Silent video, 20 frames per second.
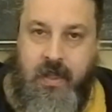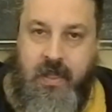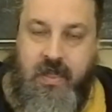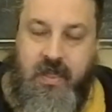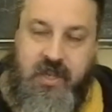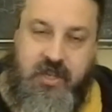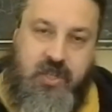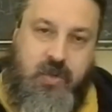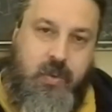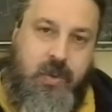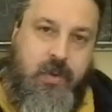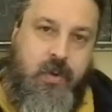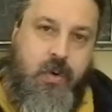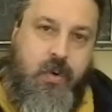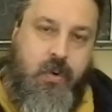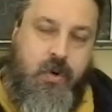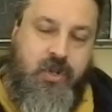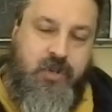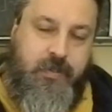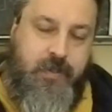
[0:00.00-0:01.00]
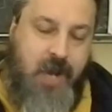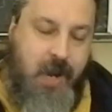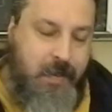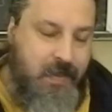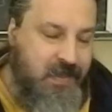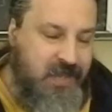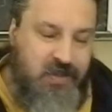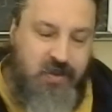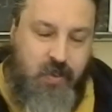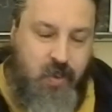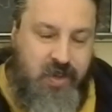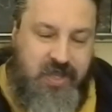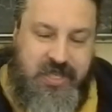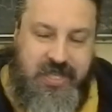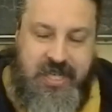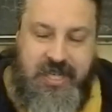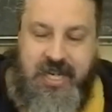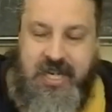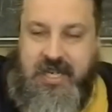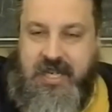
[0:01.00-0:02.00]
This is when the horrors pop. This is what we
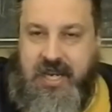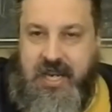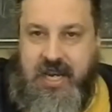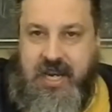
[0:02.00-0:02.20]
see in India.